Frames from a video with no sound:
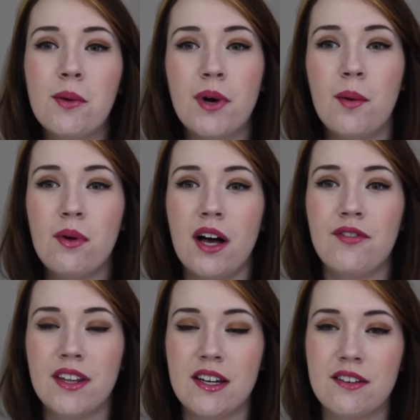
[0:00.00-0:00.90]
and Bumble, I
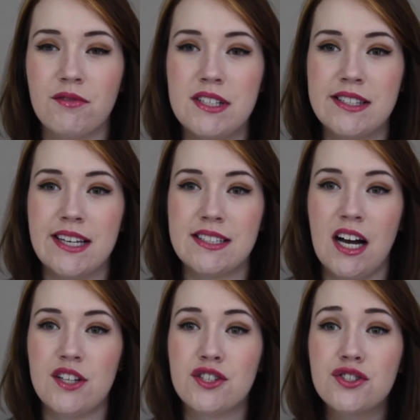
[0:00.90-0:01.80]
feel like recently has
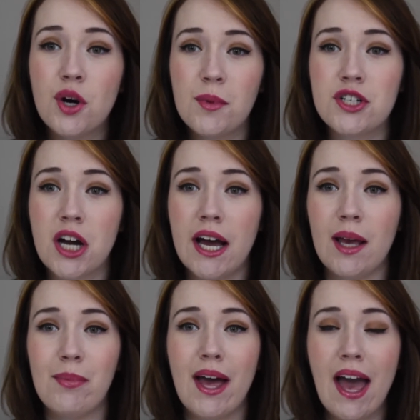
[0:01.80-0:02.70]
gotten so much
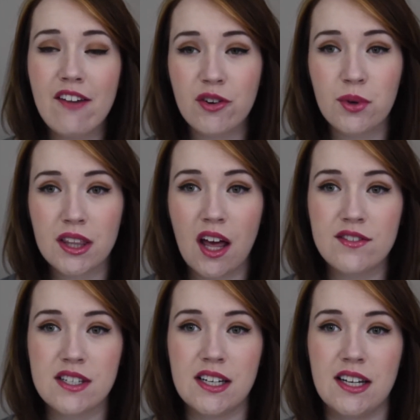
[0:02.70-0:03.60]
hype. Everyone
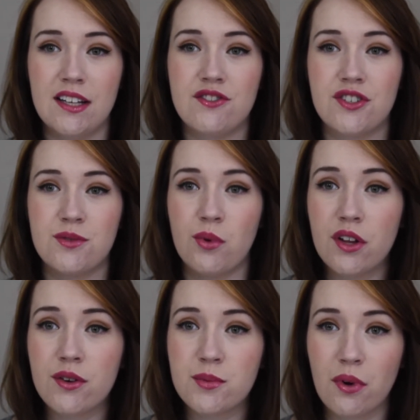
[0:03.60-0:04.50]
loves it. It's just one
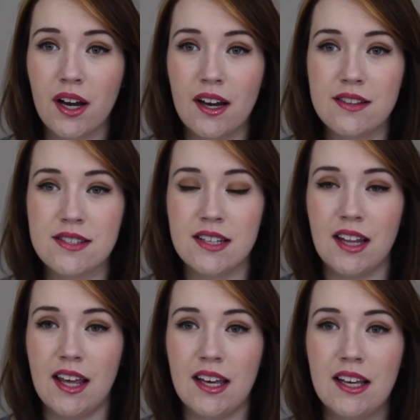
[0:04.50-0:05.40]
of those brands that
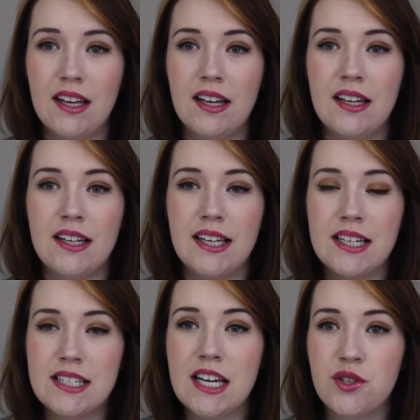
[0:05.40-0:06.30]
like
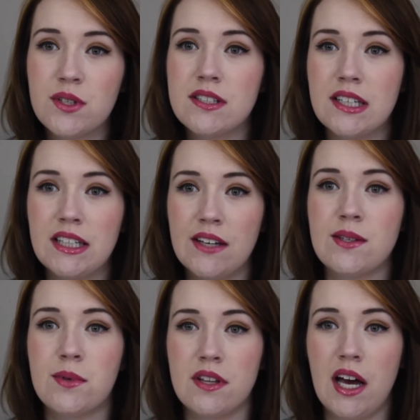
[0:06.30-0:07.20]
continuously lives
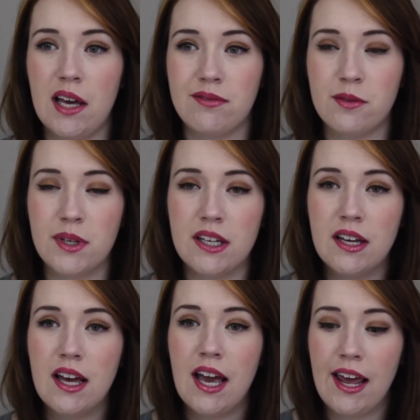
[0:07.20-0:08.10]
up to the hype for me.
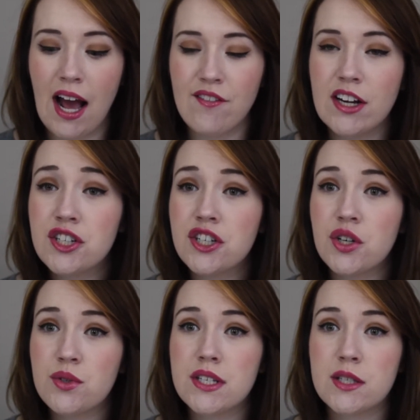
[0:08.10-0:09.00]
And I've actually
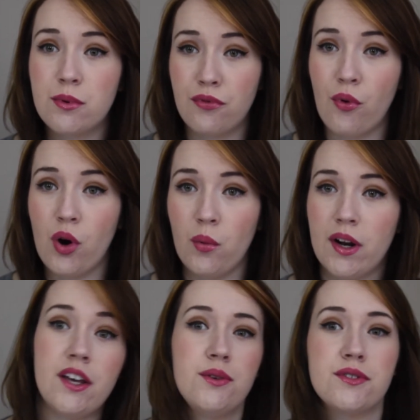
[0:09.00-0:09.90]
used this before
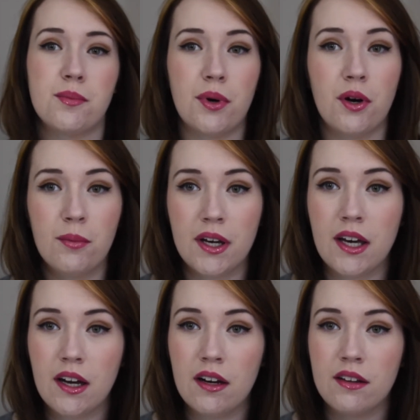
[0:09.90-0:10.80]
when I used to perm my
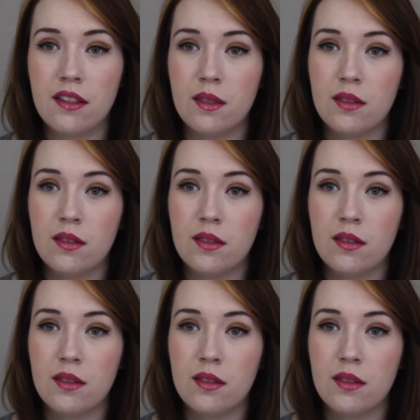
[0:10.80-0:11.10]
hair.